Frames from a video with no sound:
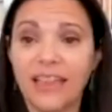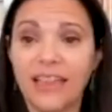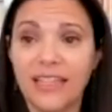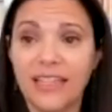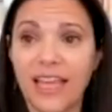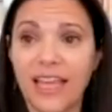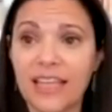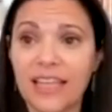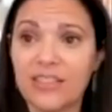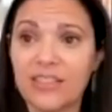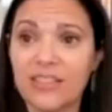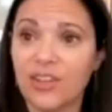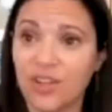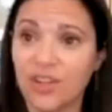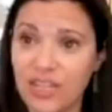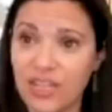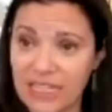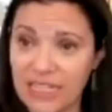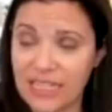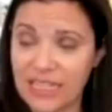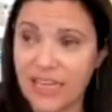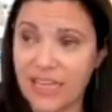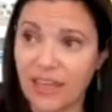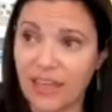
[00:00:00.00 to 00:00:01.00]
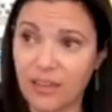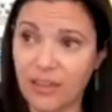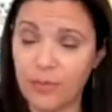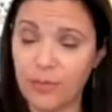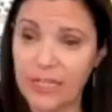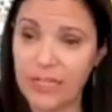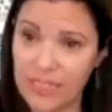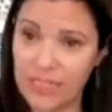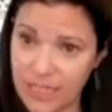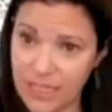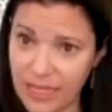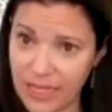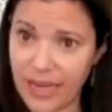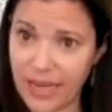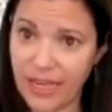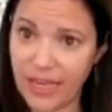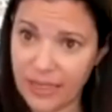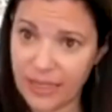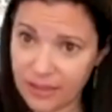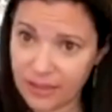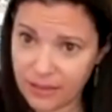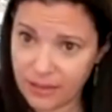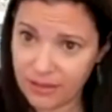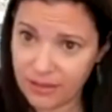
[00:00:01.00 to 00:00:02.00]
yes, there is an element to
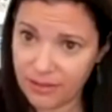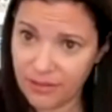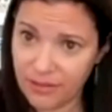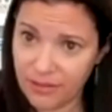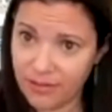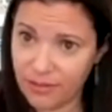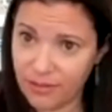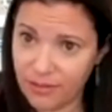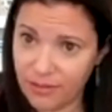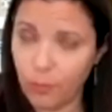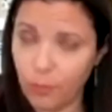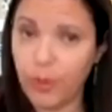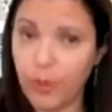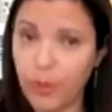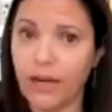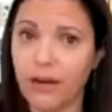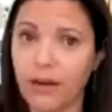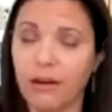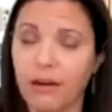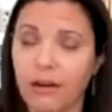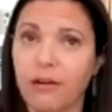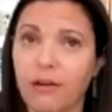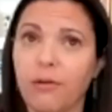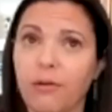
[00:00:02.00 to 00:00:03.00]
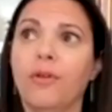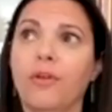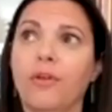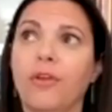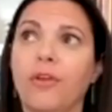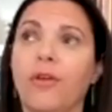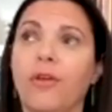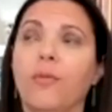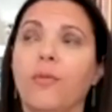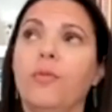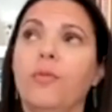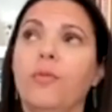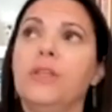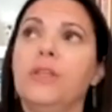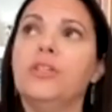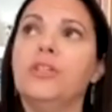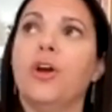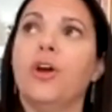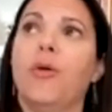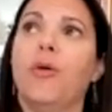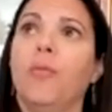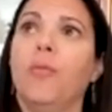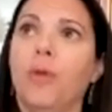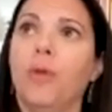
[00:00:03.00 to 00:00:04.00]
that where, we
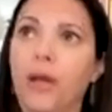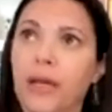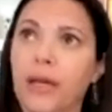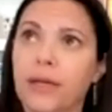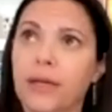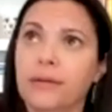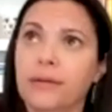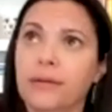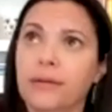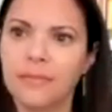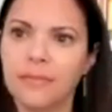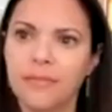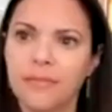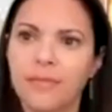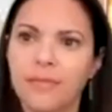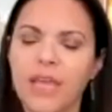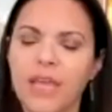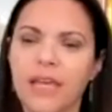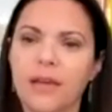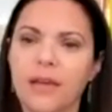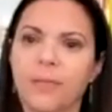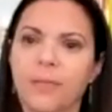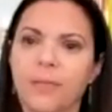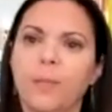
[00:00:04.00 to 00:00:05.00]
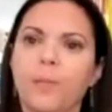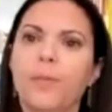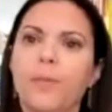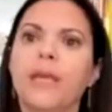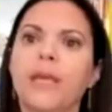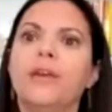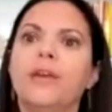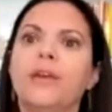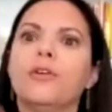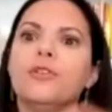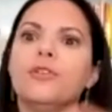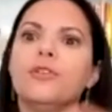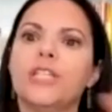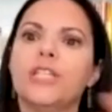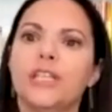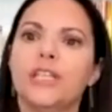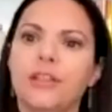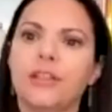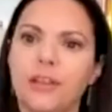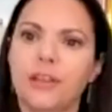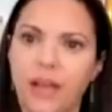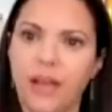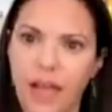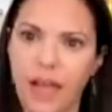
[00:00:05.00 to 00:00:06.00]
don't want to make a bigger
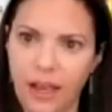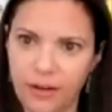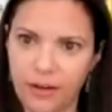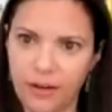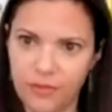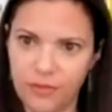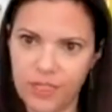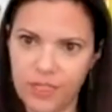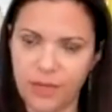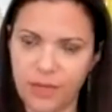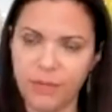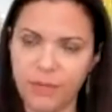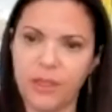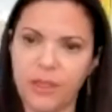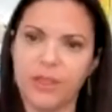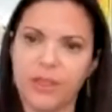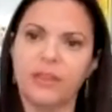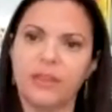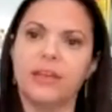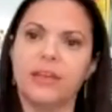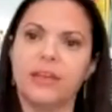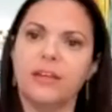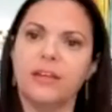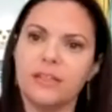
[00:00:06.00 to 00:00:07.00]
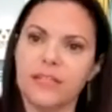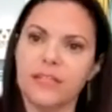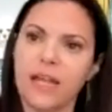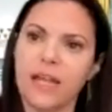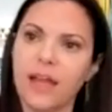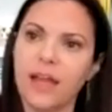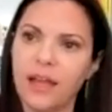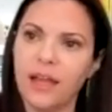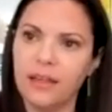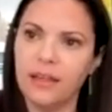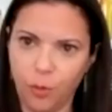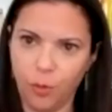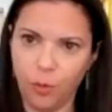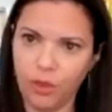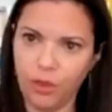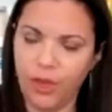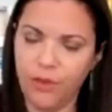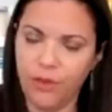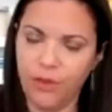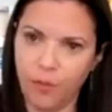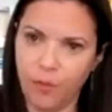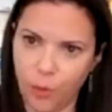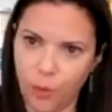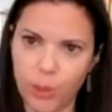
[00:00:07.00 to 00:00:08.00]
deal out of something that is not
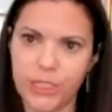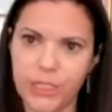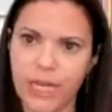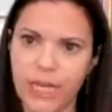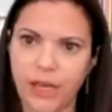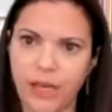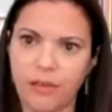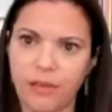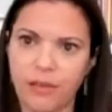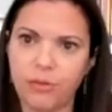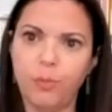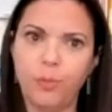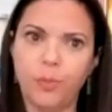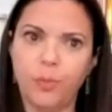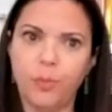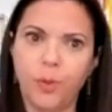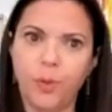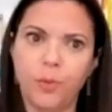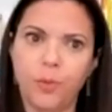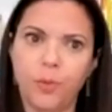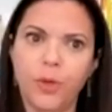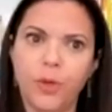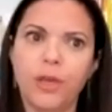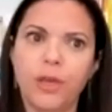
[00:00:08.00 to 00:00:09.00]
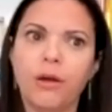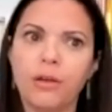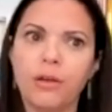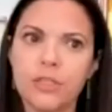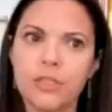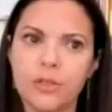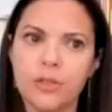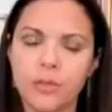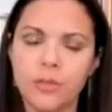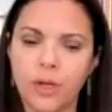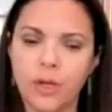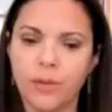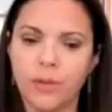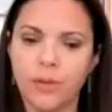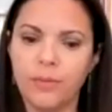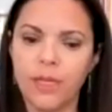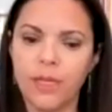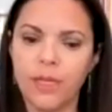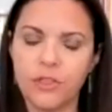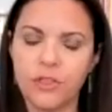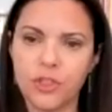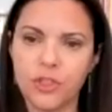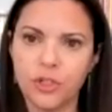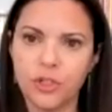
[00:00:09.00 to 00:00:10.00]
life or death, but we also want to
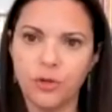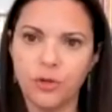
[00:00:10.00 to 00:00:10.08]
make sure